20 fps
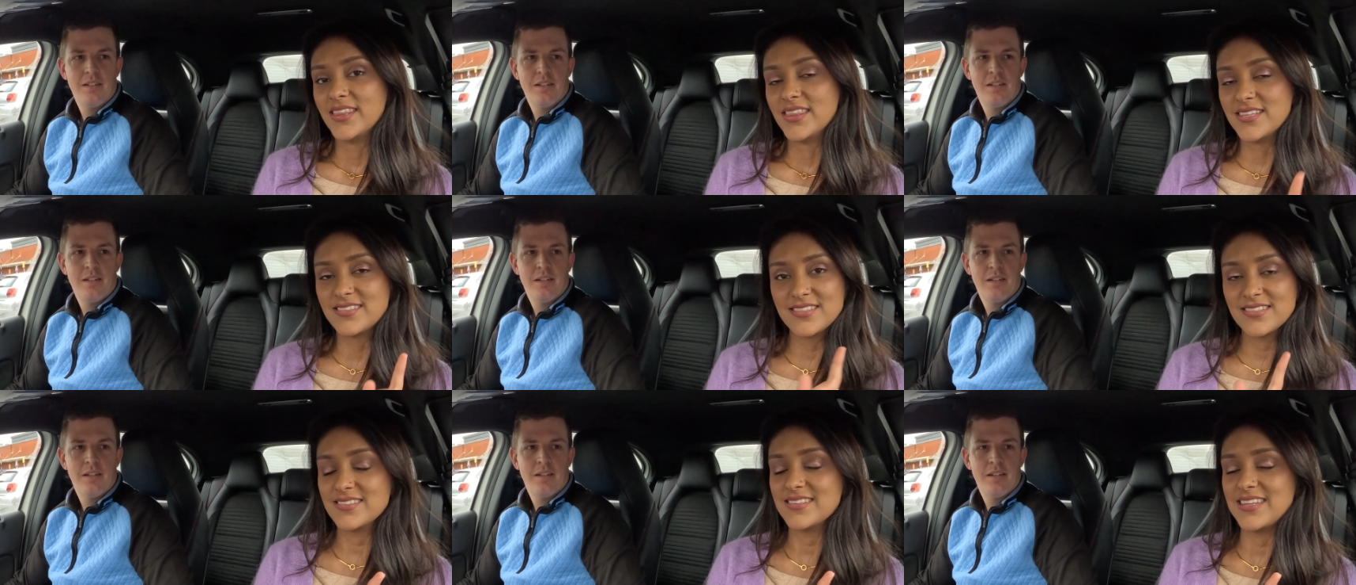
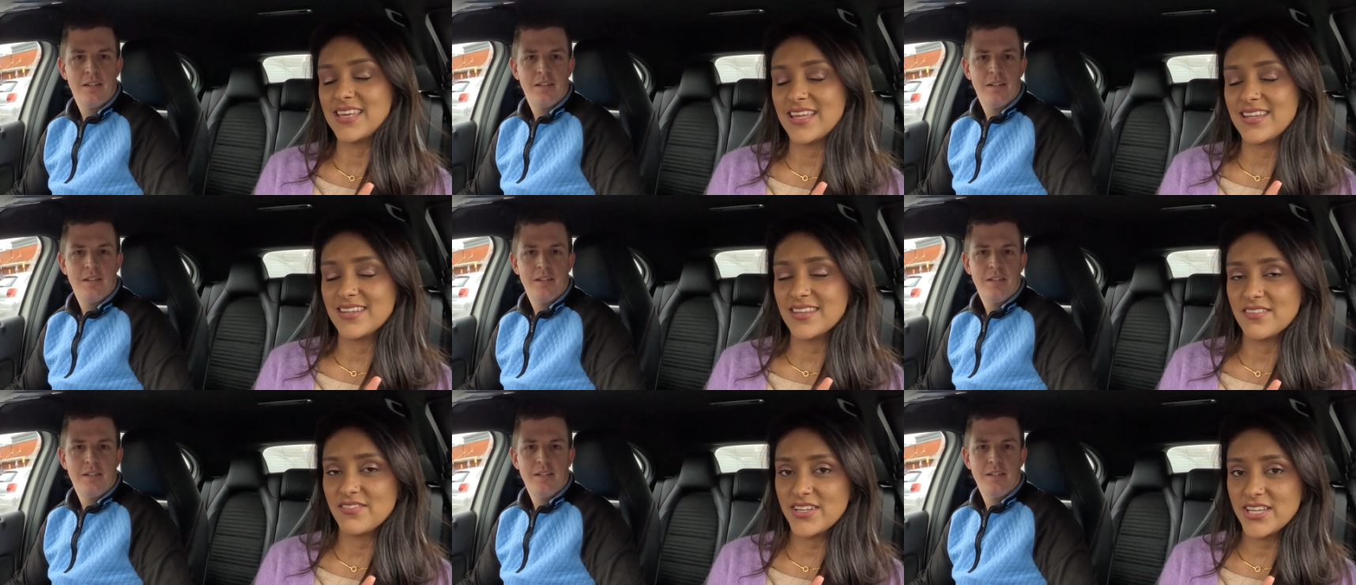Speaker 1: This isn't the
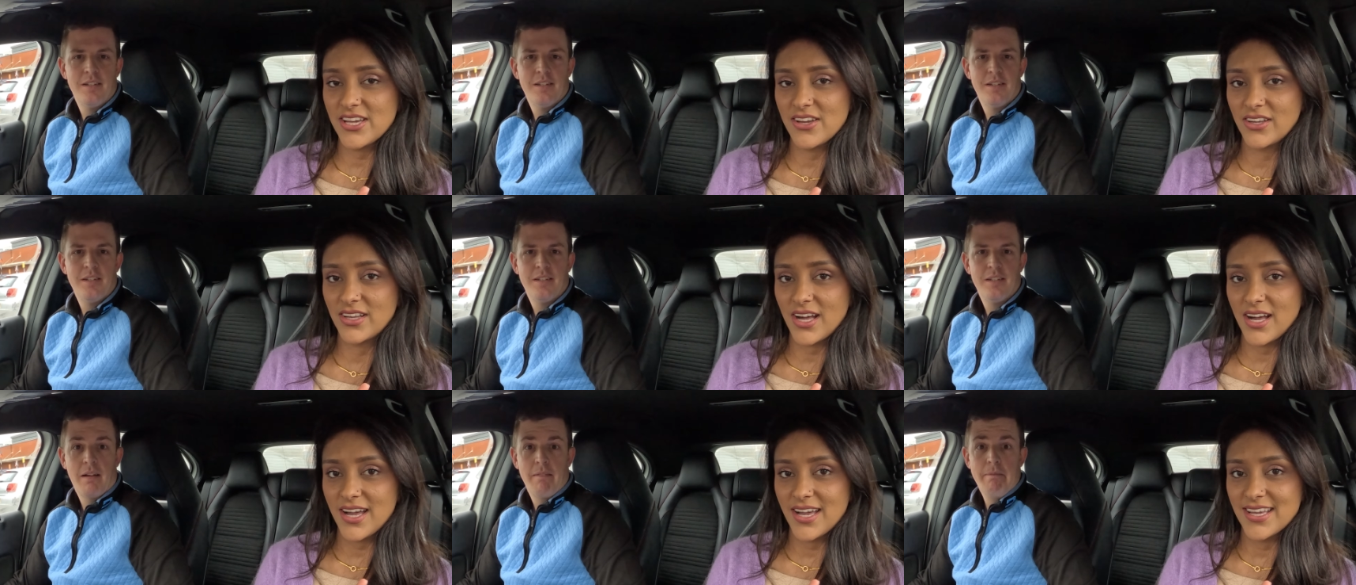end of the
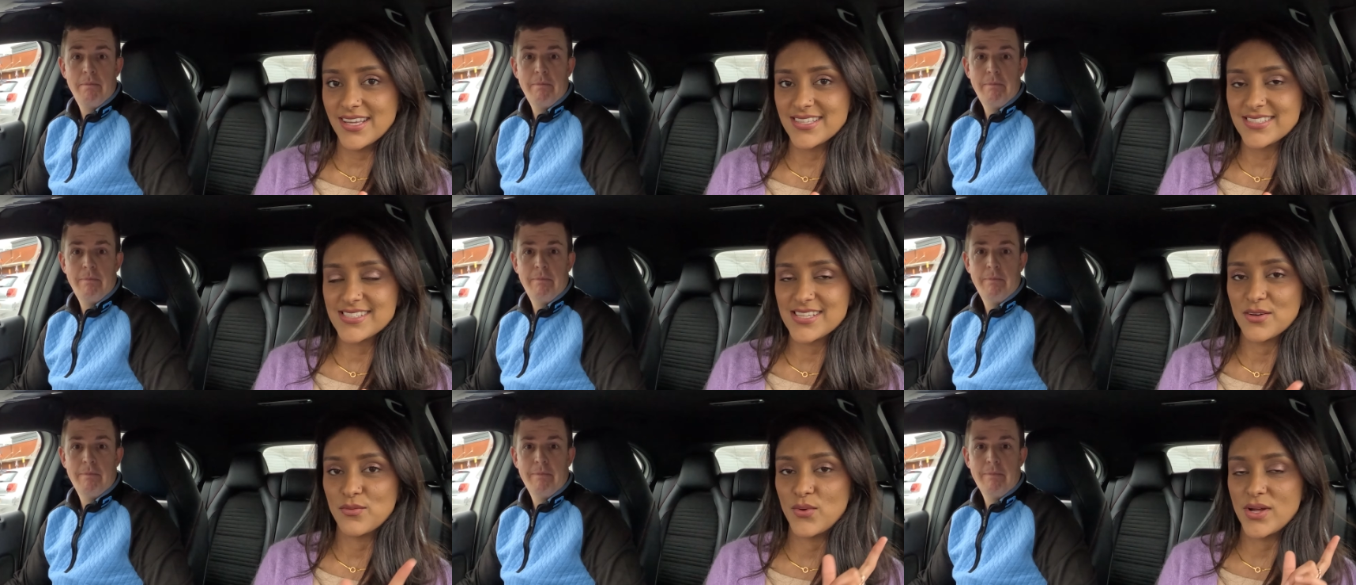video,
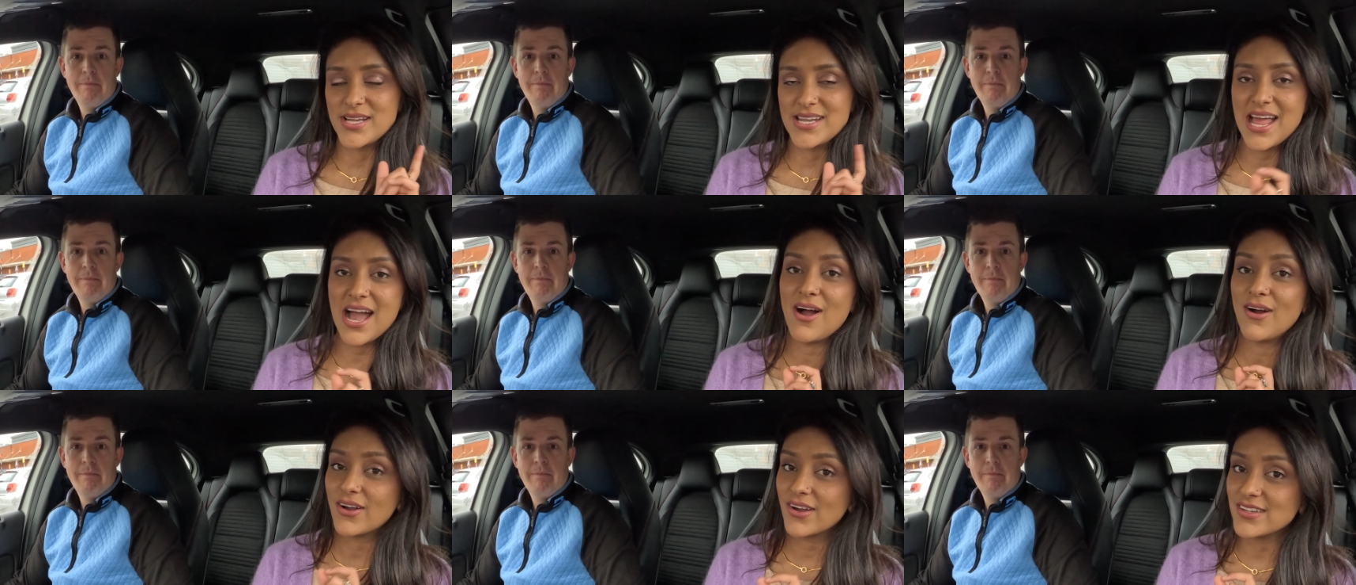guys. We're
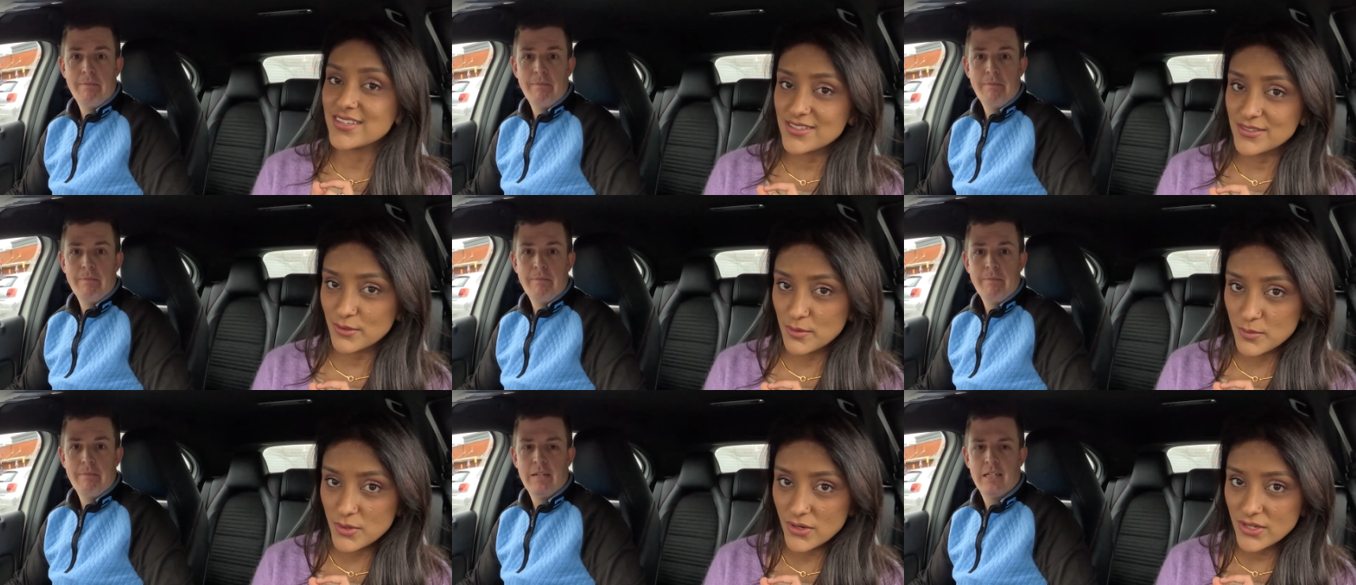now going to
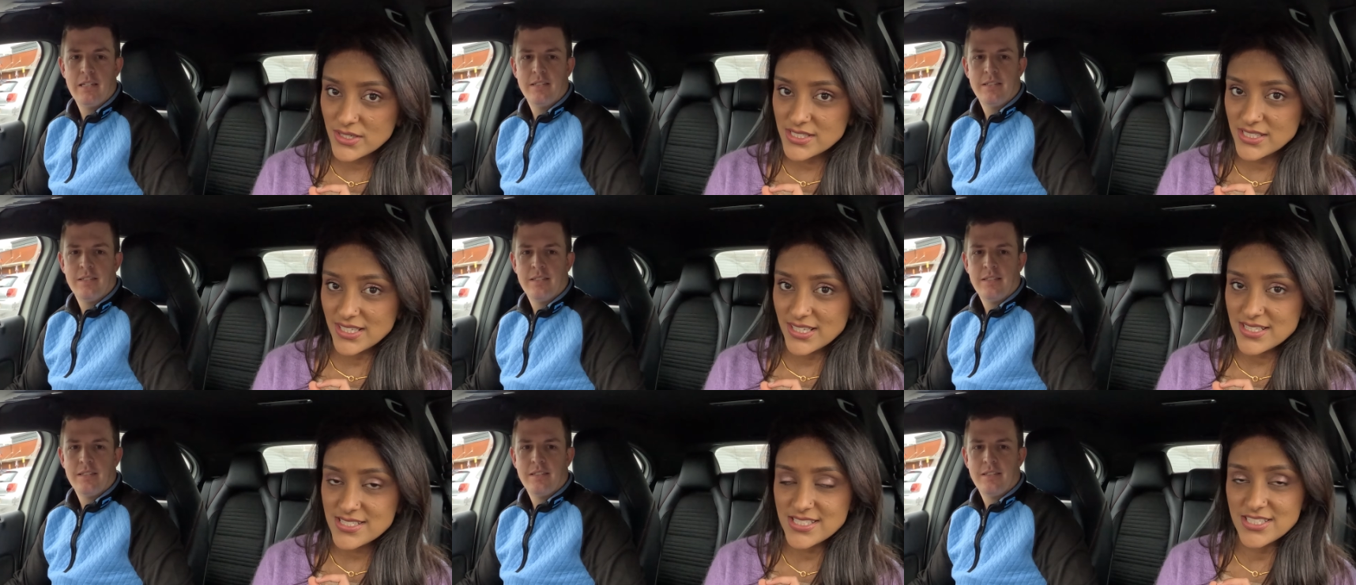do a mock
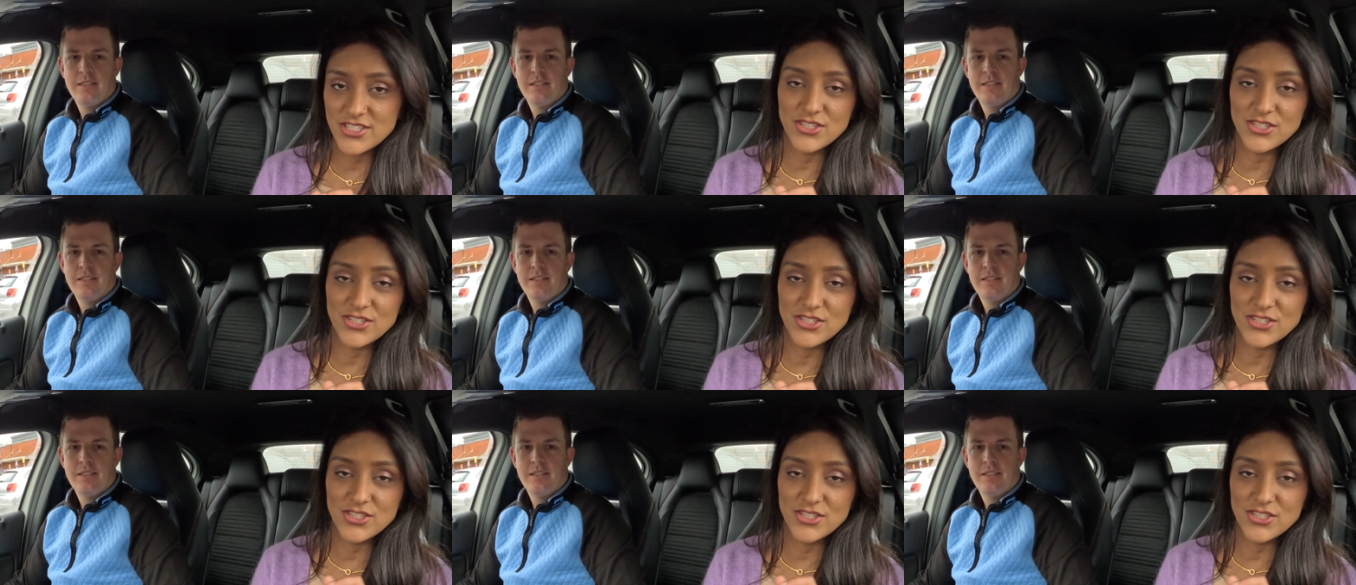test,